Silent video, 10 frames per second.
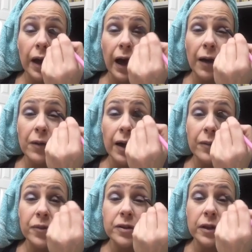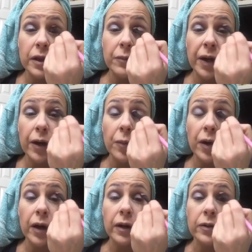I'm just going to compare a
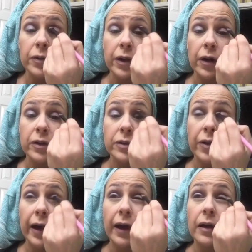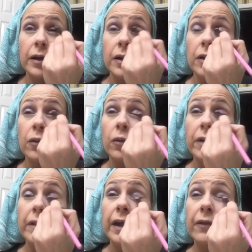product with ours, okay? One
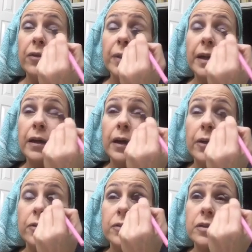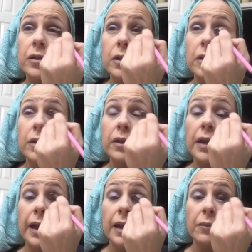that everybody knows, the
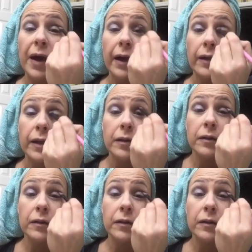Naked palette.